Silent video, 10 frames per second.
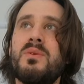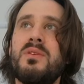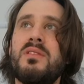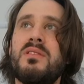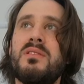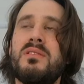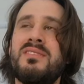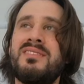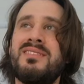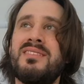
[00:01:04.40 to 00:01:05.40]
with
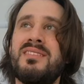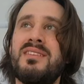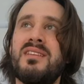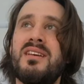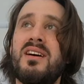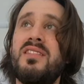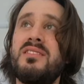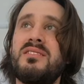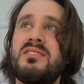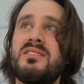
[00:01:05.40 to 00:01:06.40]

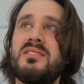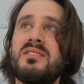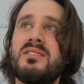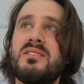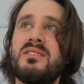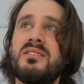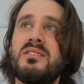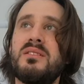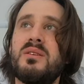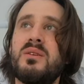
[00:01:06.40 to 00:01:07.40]
others
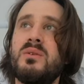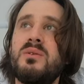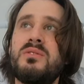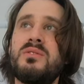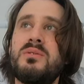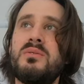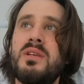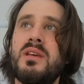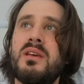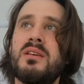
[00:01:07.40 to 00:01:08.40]
all too
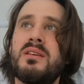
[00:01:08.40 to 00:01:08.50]
near.